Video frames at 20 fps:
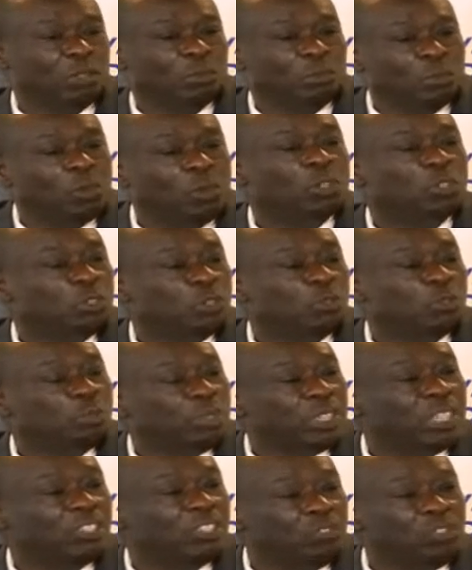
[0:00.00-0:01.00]
We want to
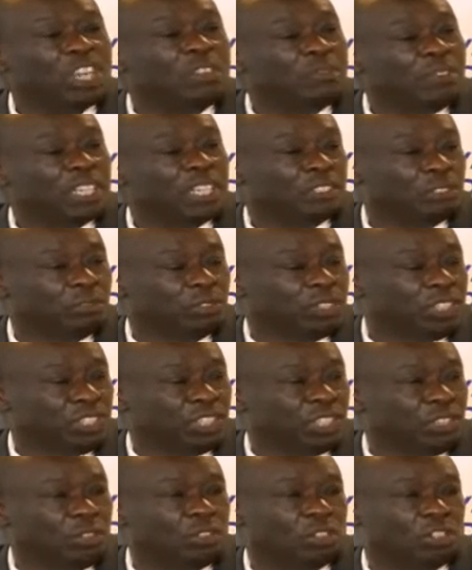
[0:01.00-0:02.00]
be drivers of
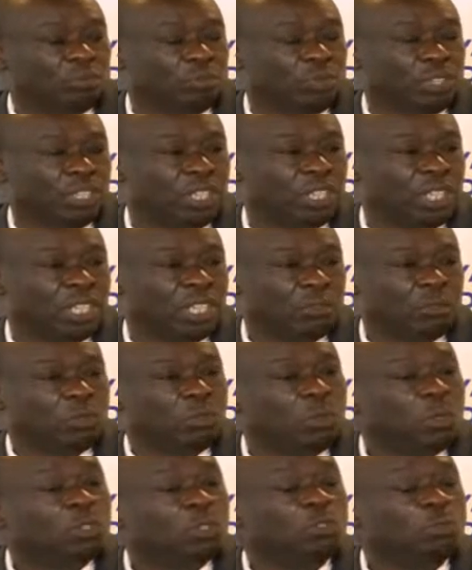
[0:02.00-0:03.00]
this economy.
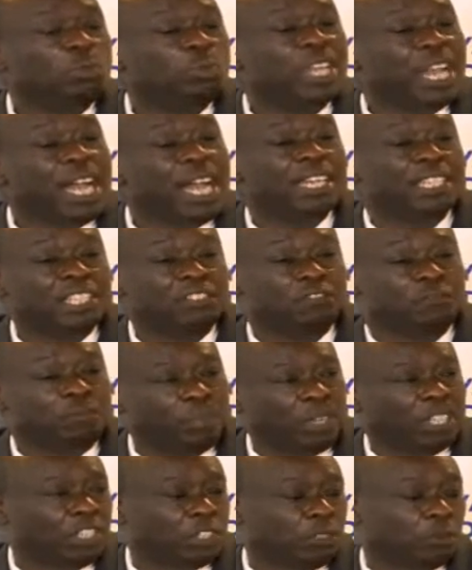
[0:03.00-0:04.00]
We want to be
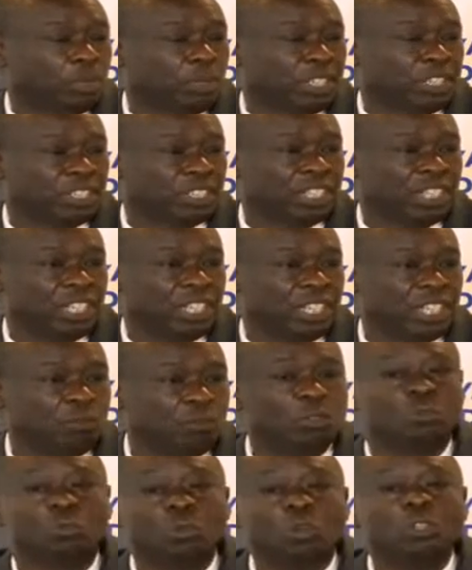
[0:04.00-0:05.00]
active participants.
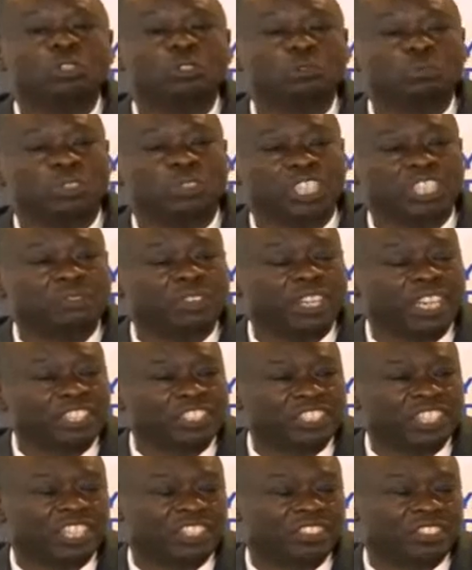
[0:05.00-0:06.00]
We want to be given
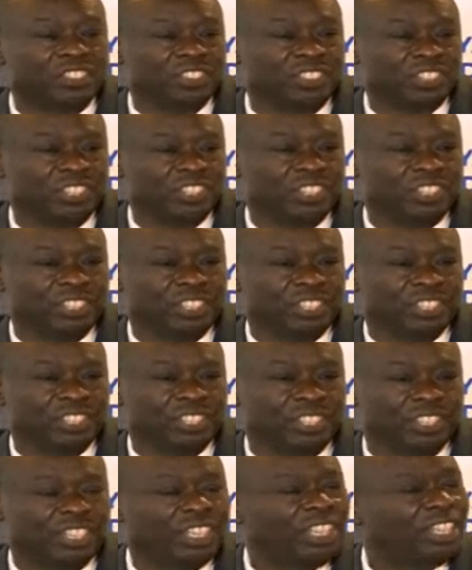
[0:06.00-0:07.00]
a chance.
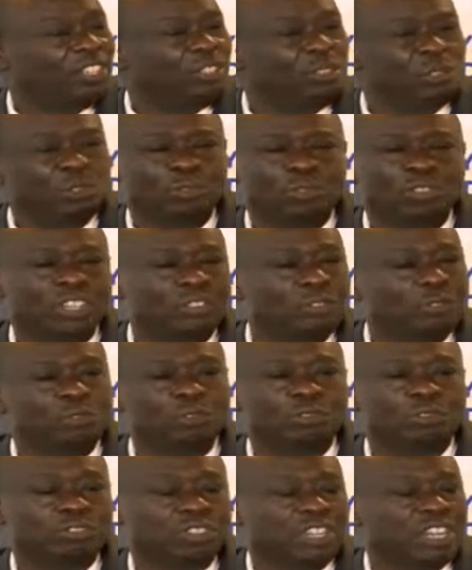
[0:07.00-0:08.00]
And you know, the
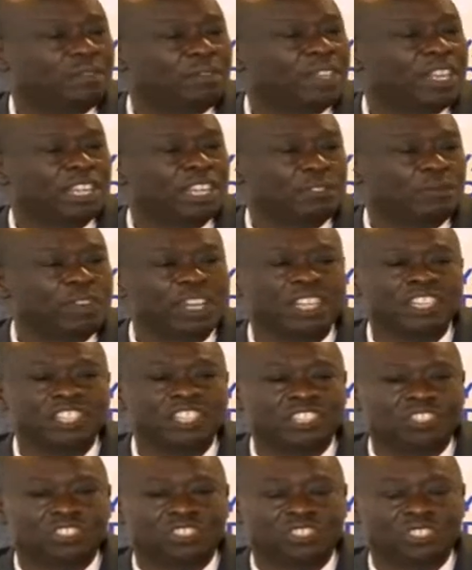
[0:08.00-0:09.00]
youth have the
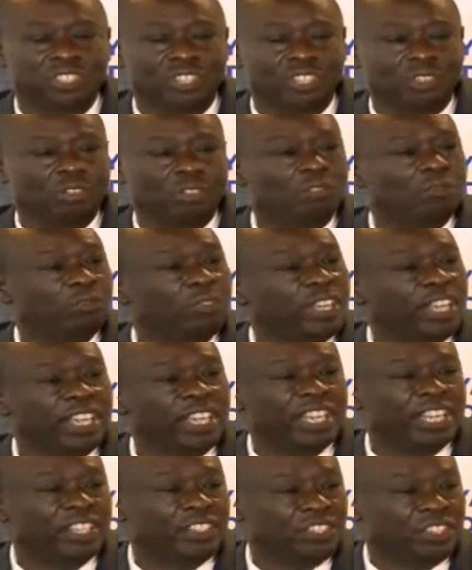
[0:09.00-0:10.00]
advantage of
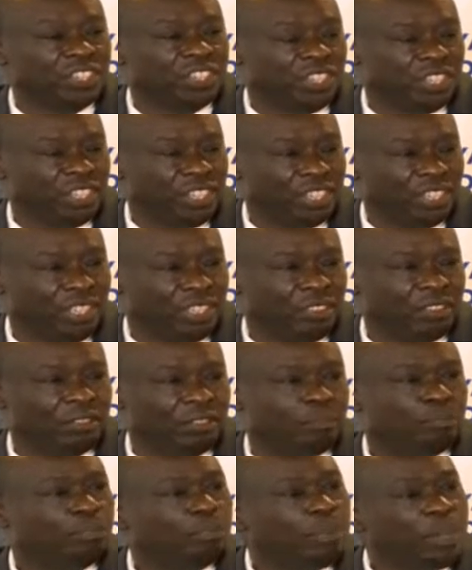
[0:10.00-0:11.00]
energy,
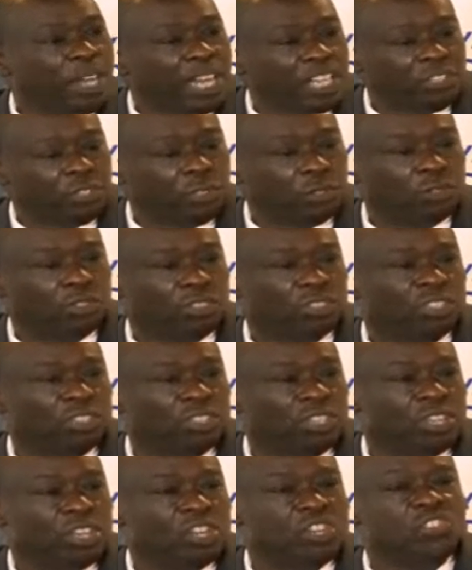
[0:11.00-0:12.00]
passion,
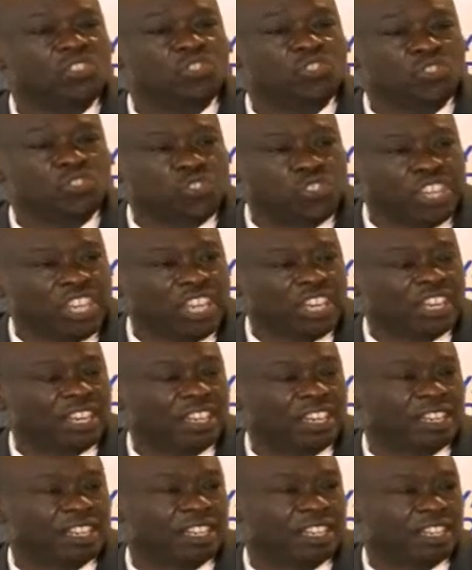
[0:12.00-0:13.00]
zeal,